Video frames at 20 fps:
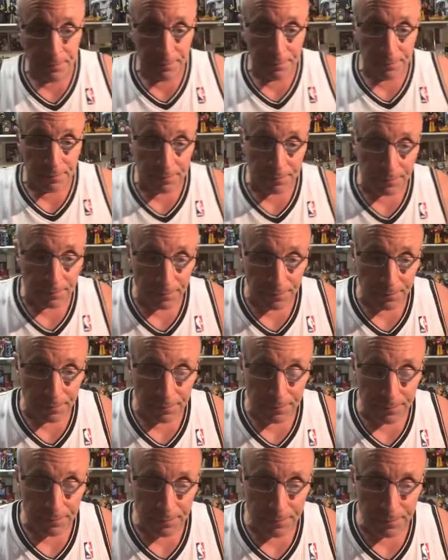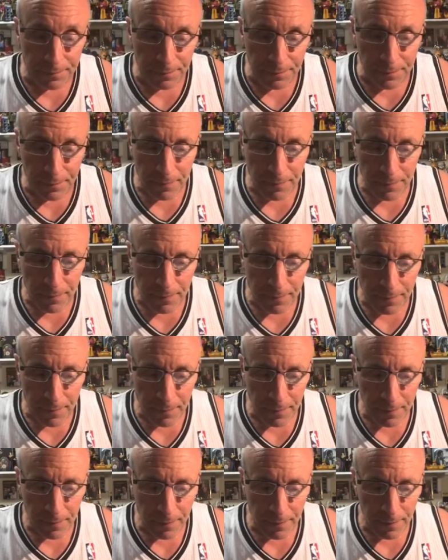I actually did. Me and my
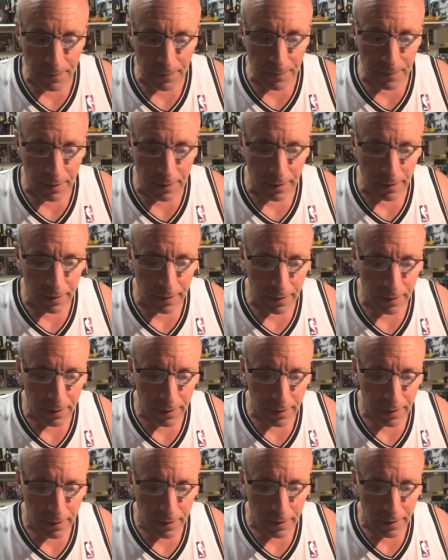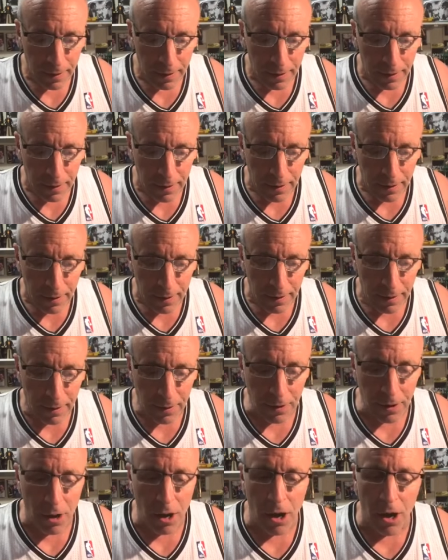husband did. We, yeah, we got the bread and the milk.
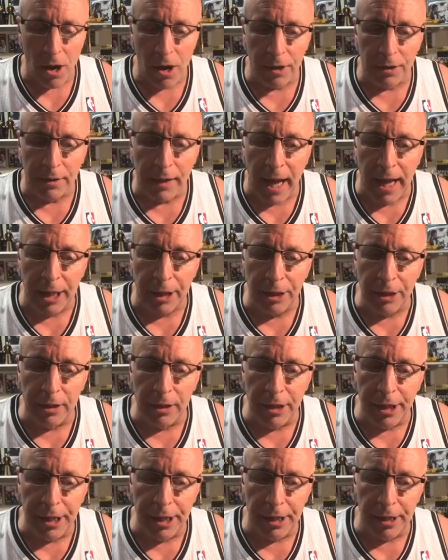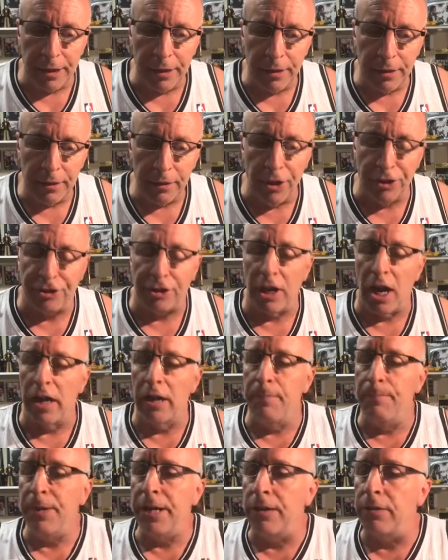Oh, thank you, Leah. Listen, I'm going
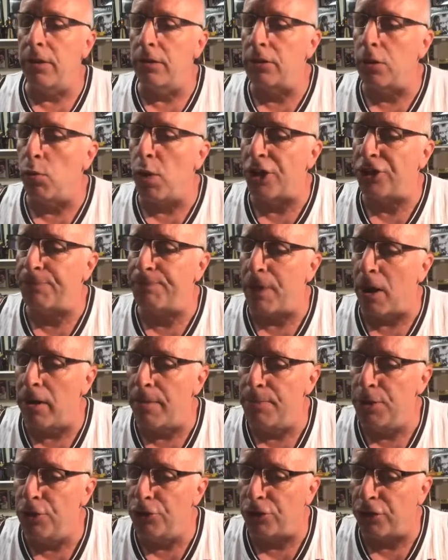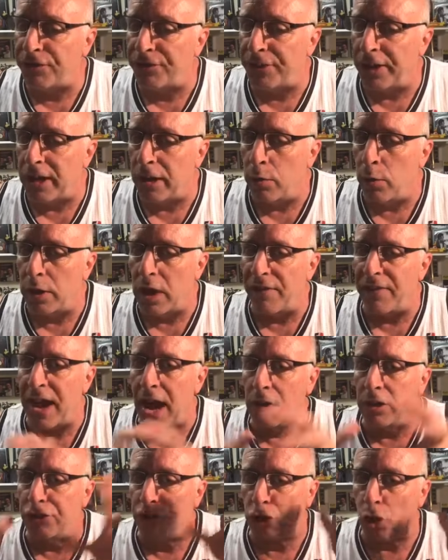to be at the Westbury Music Fair, whatever
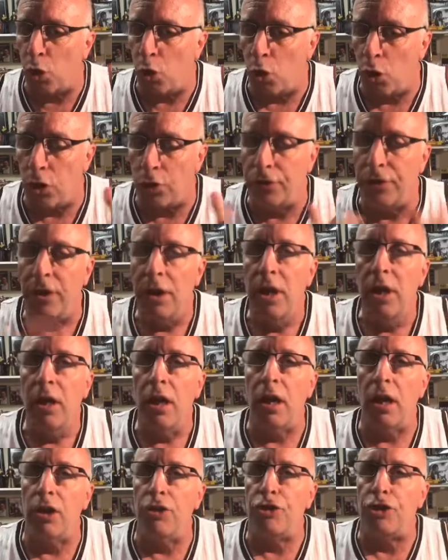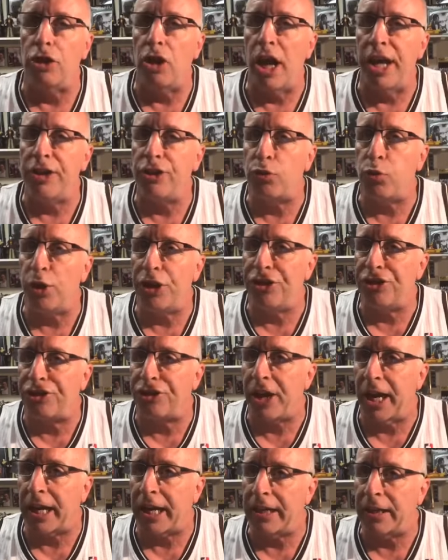hell it's called, uh, July
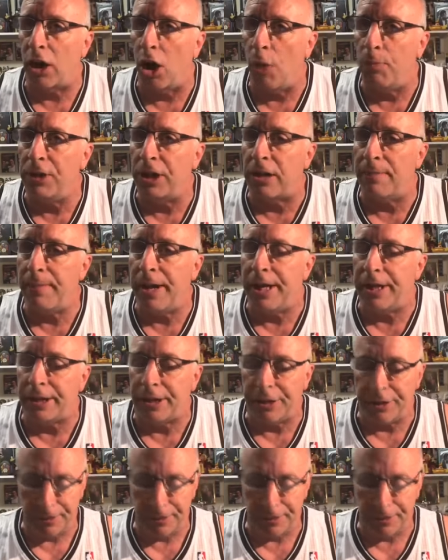twenty-second. I hope you can make it.